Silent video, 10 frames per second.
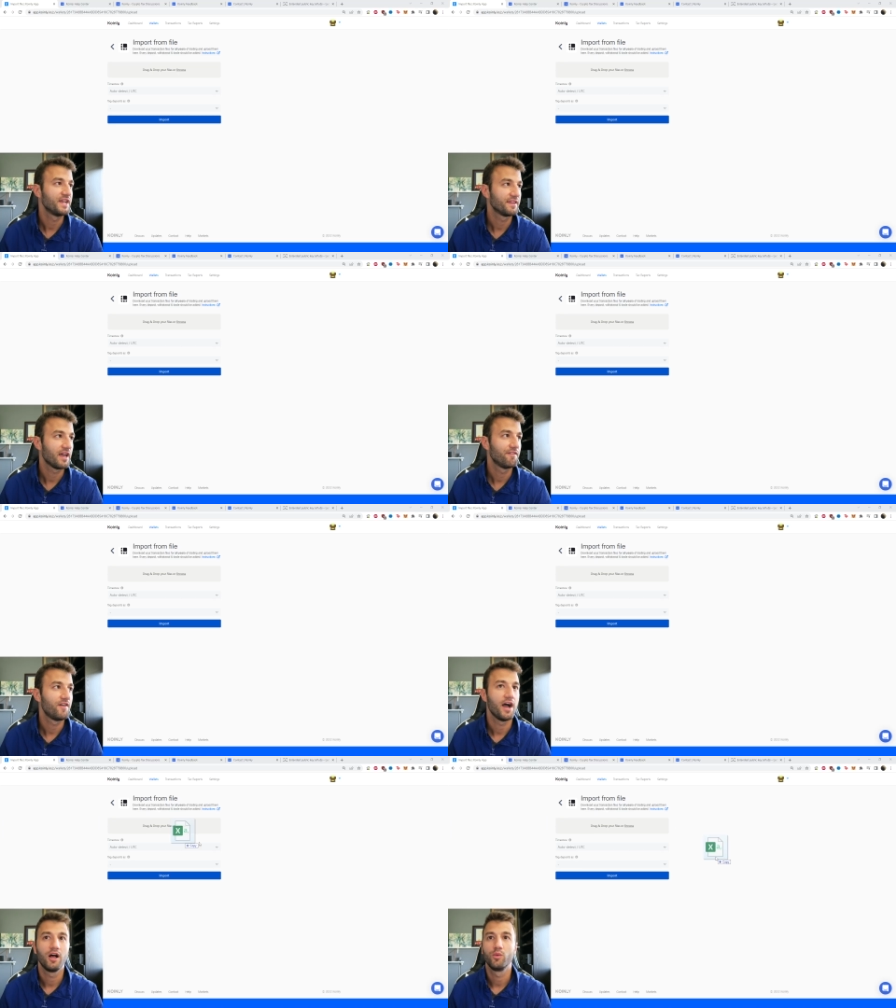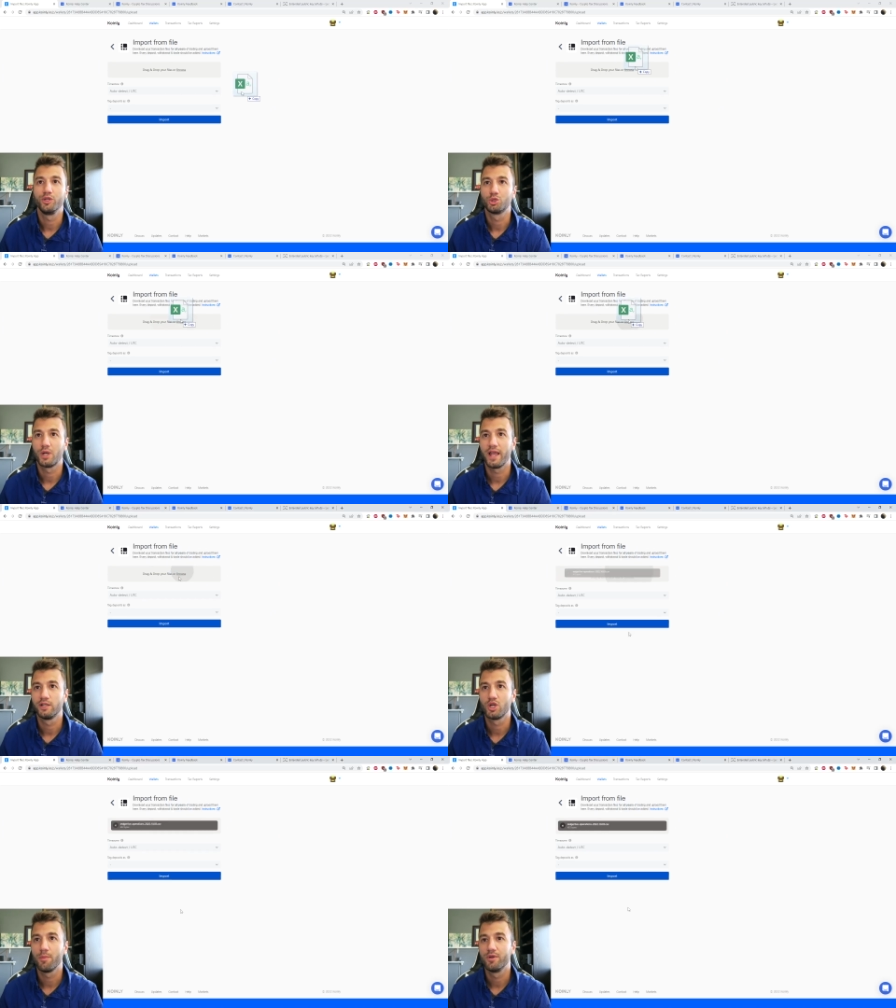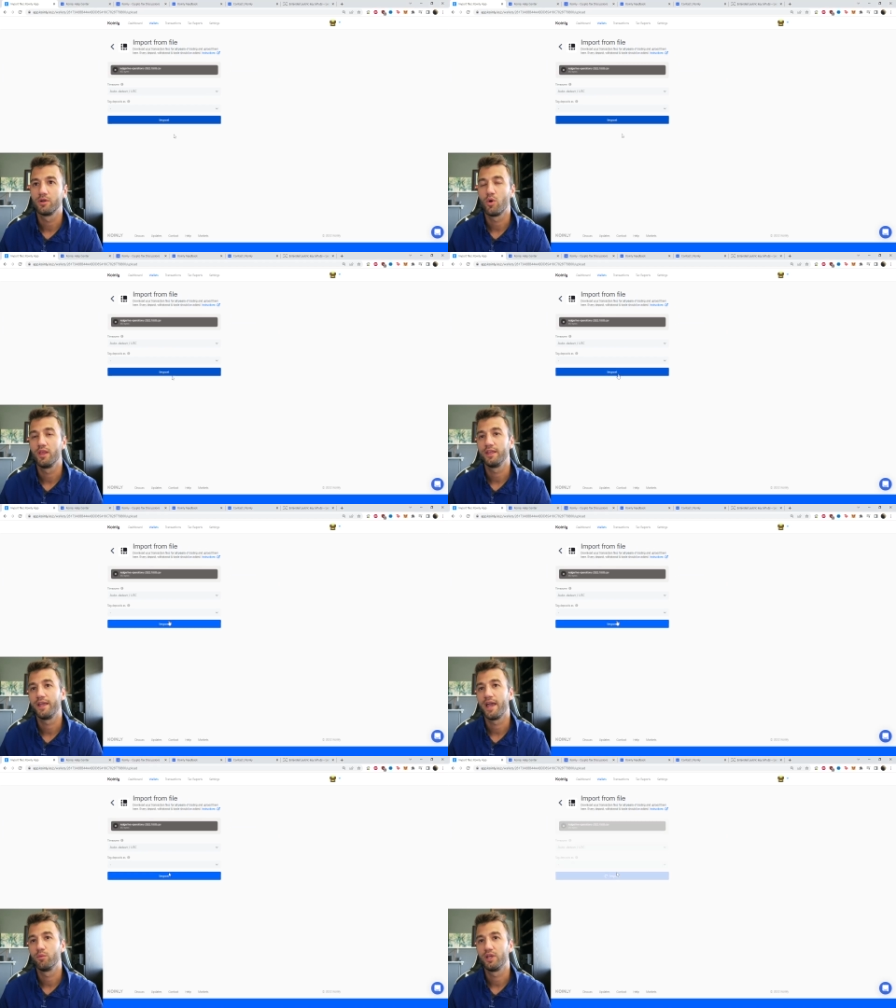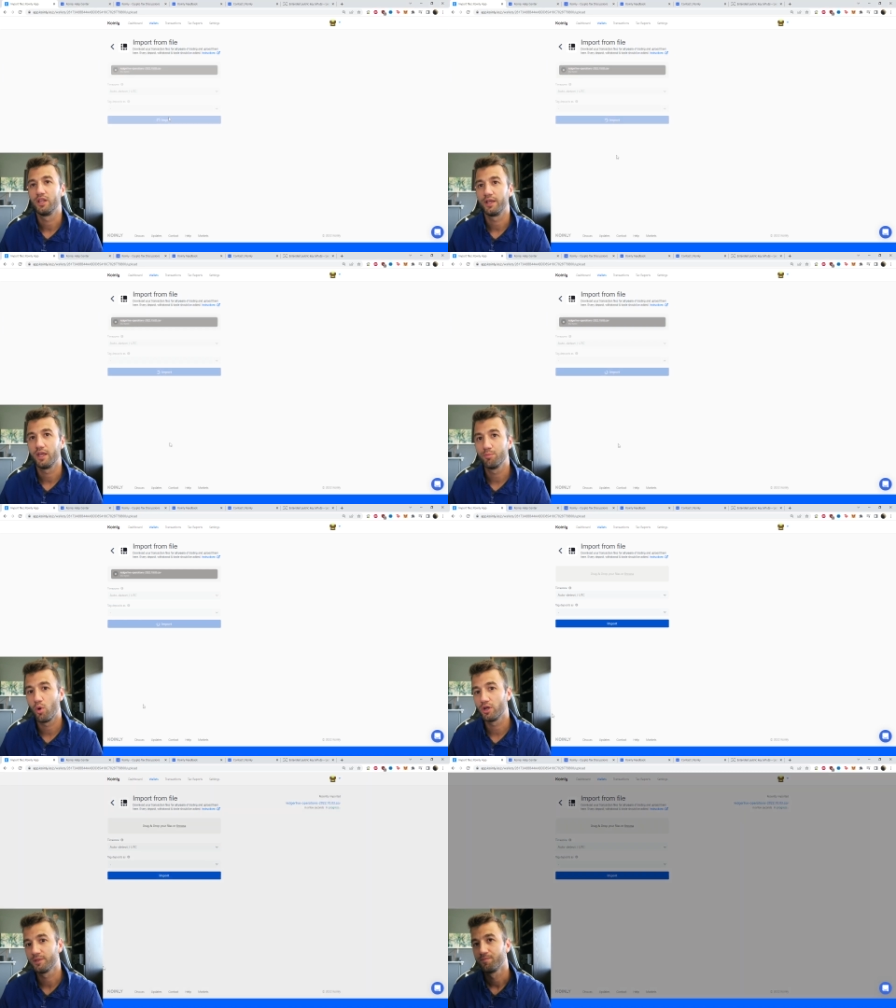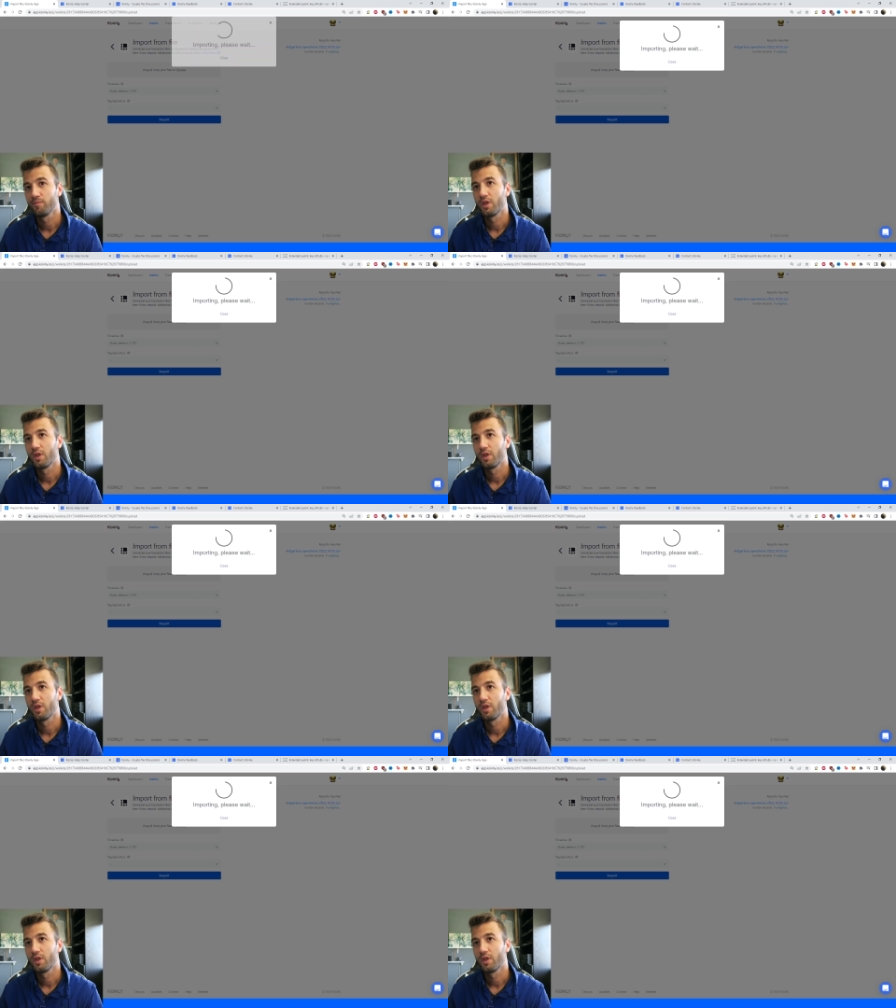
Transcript: We take that file, we drag and drop it into Koinly, and we click import,